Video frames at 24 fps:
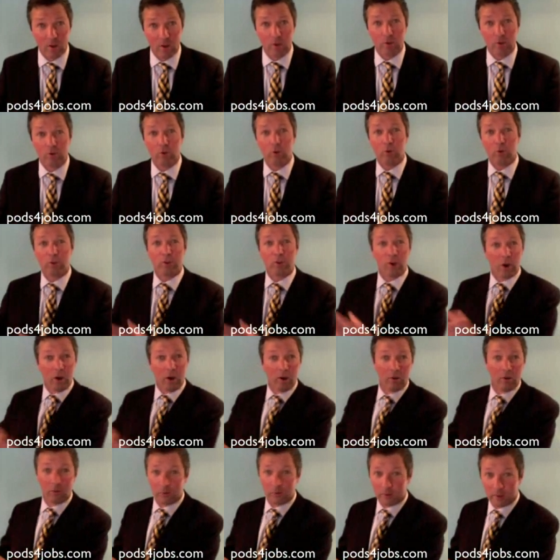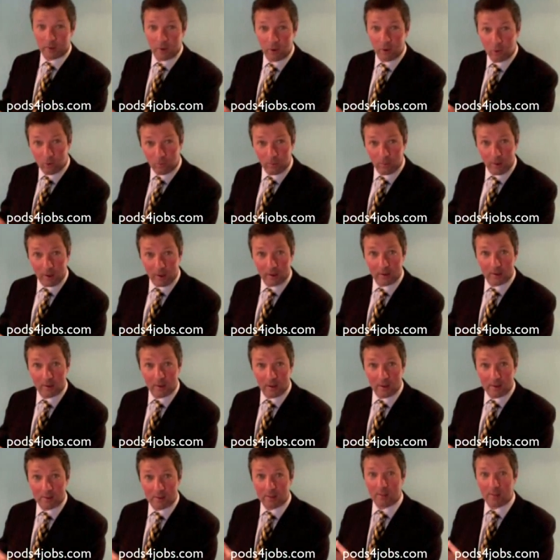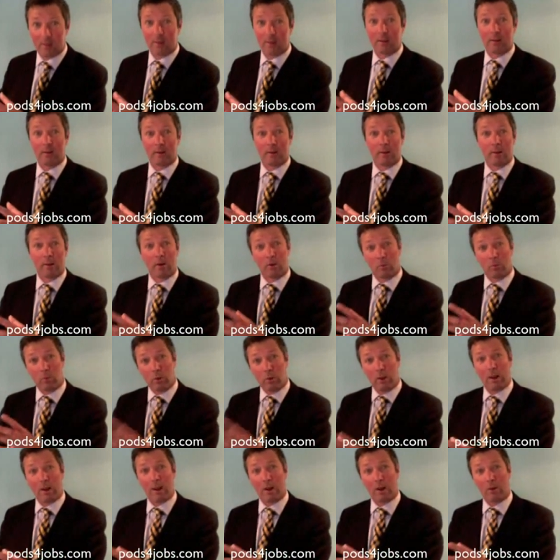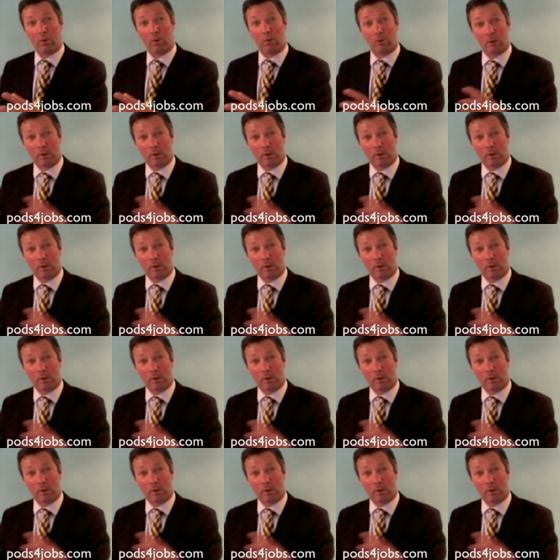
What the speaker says: your child can look back and say, wow,